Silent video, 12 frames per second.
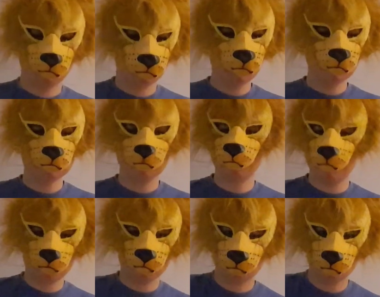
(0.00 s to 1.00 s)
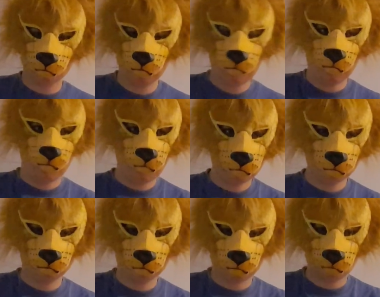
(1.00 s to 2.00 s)
is good because I have to edit this all either
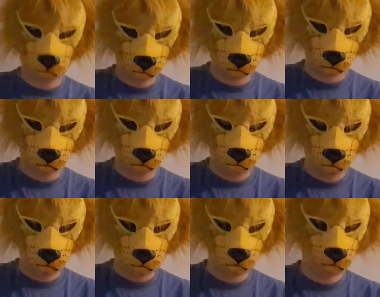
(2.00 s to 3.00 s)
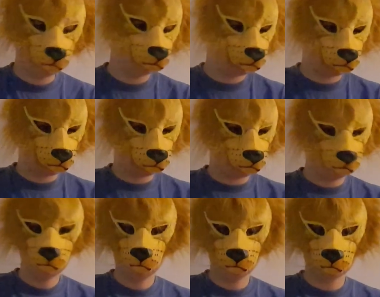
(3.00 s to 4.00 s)
today or tomorrow, and then I'm seeing Endgame,
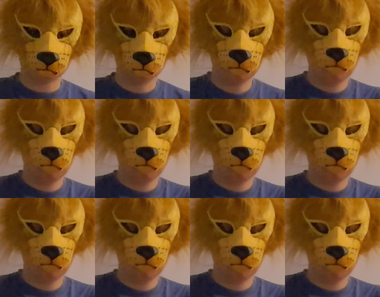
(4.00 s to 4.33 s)
which is awesome.